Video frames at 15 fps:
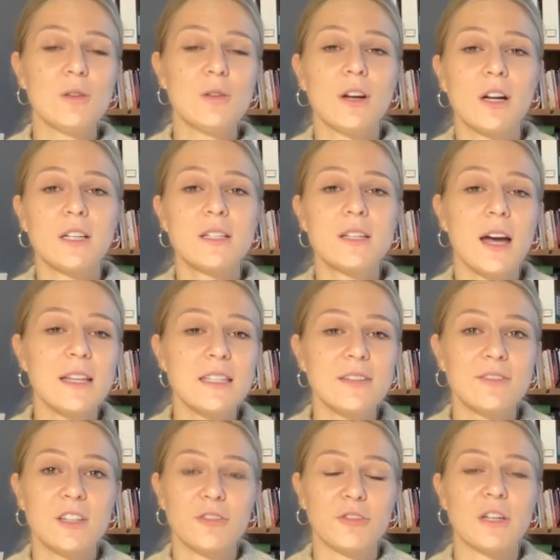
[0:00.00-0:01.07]
There are tons
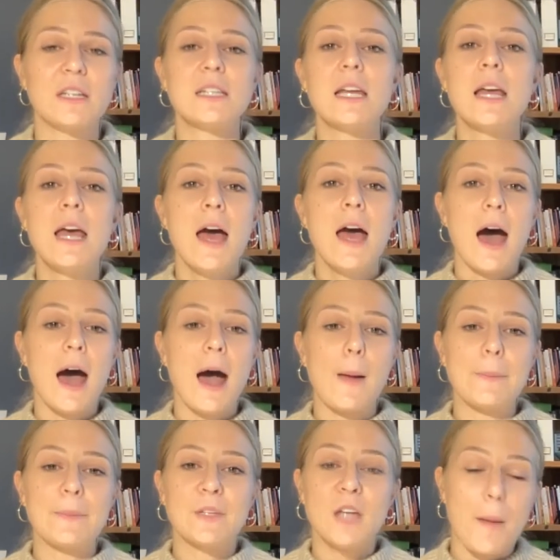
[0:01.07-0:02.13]
of different
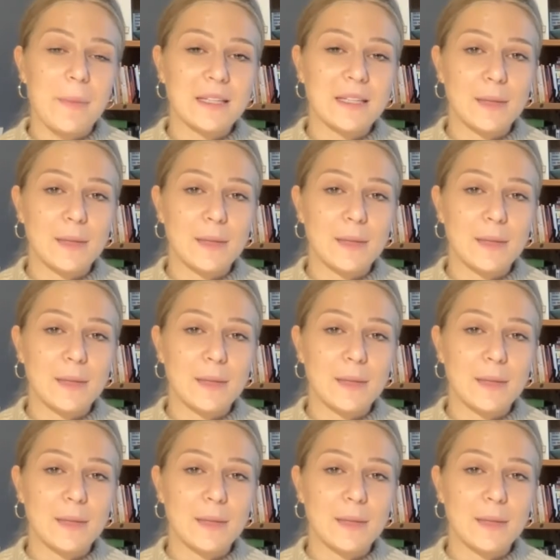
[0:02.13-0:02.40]
topics